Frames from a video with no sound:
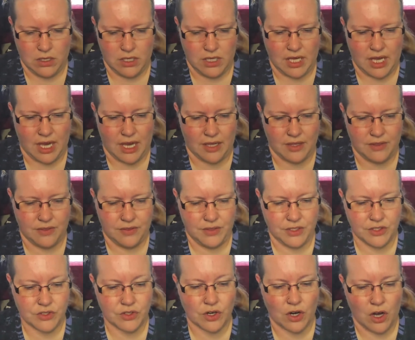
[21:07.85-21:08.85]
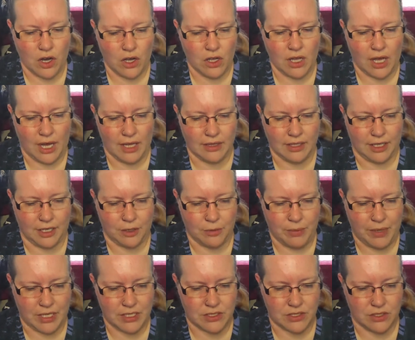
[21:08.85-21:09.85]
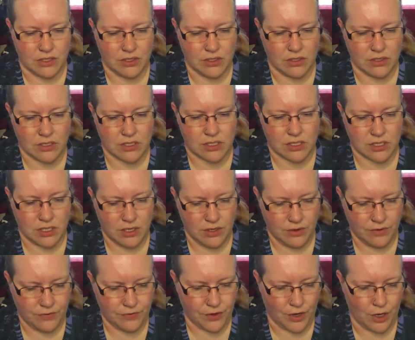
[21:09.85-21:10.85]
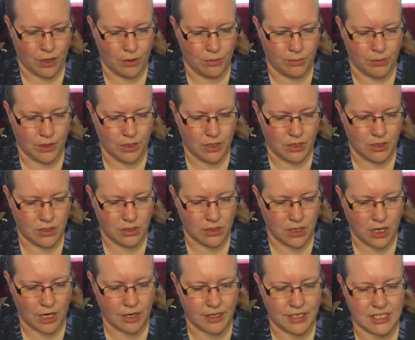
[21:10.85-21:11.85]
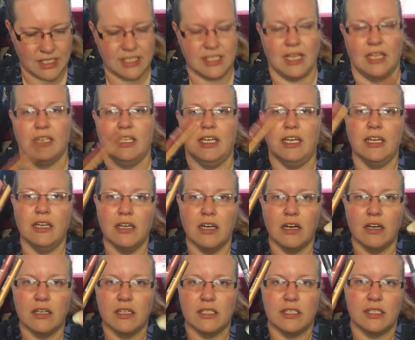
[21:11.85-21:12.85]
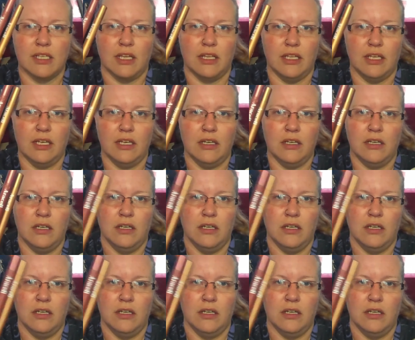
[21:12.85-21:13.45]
yeah, these are all eyeliner pencils from Araceli. Araceli.